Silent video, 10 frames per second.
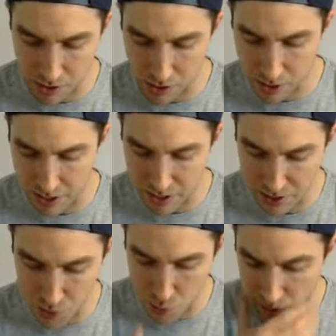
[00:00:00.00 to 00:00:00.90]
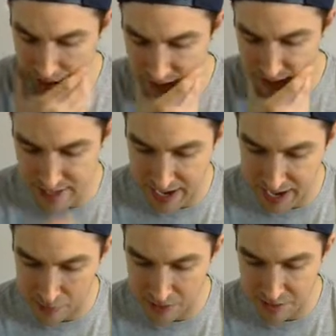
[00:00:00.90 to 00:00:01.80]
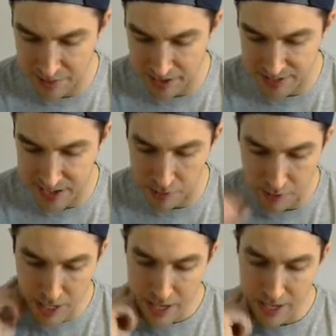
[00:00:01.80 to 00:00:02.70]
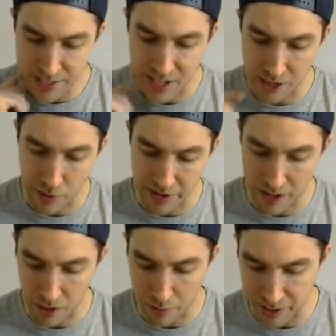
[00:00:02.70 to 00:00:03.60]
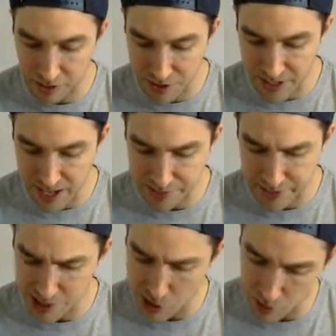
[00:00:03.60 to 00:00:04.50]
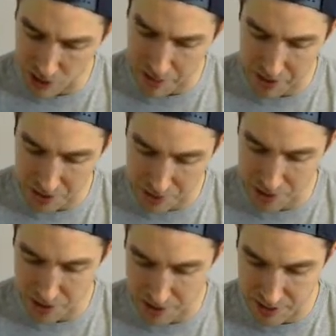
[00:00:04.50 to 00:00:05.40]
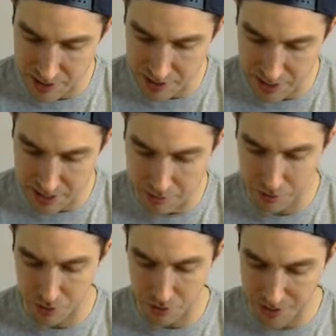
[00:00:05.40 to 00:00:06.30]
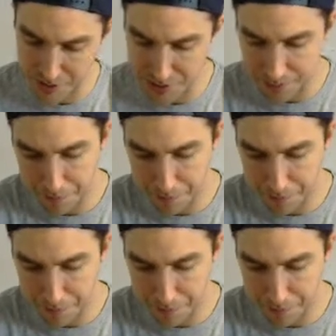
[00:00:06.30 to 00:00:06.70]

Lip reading: Gohan is quite the tank when he's maxed out. It's not quite LR Piccolo status, but actually what I might do is just this instead. Do this,